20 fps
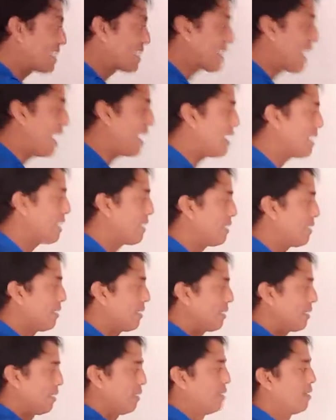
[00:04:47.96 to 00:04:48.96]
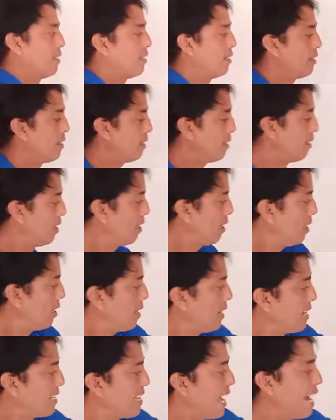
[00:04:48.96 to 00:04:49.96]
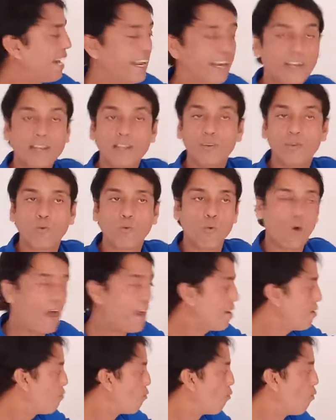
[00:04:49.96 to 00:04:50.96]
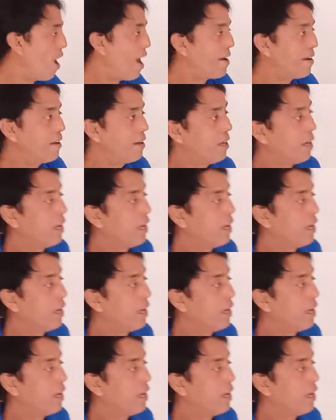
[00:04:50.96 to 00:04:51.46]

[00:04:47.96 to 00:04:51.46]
set is added, 1, 1.